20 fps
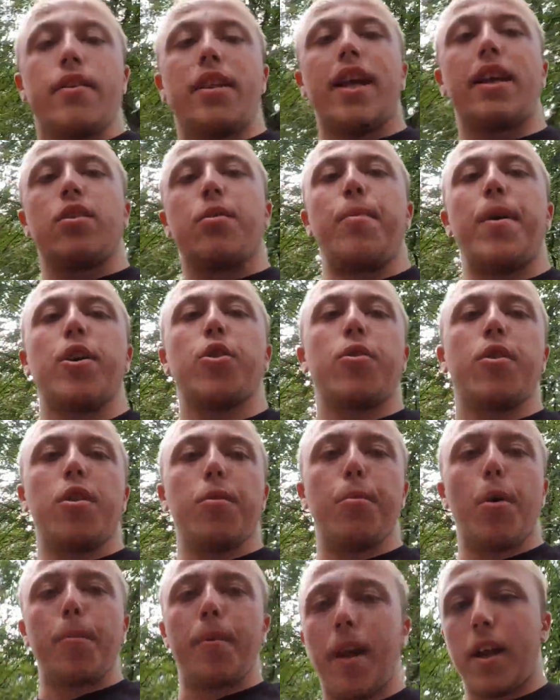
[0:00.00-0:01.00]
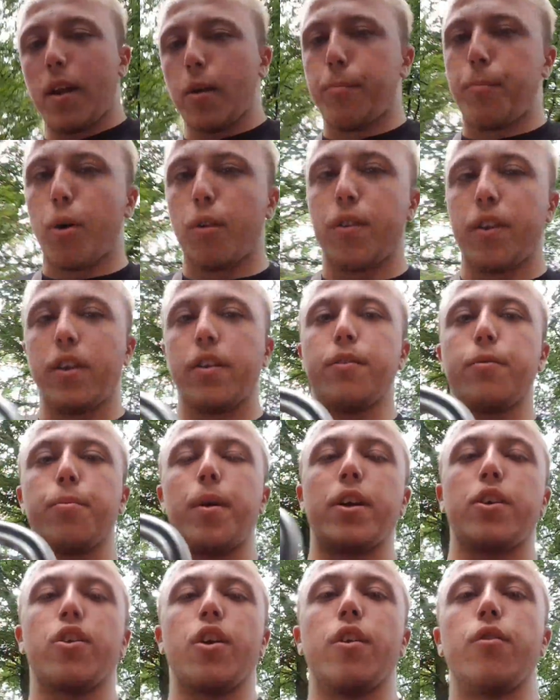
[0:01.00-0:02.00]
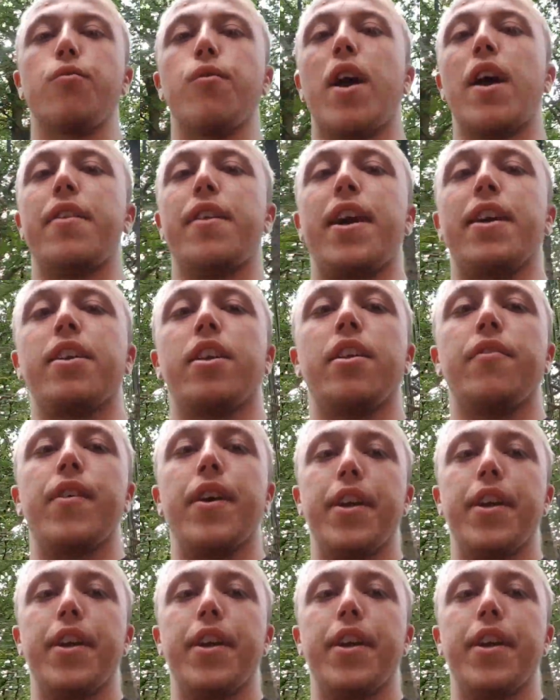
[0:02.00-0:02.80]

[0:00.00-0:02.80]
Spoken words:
I'll take some pictures of them up there and I'll put these pictures on at the end of the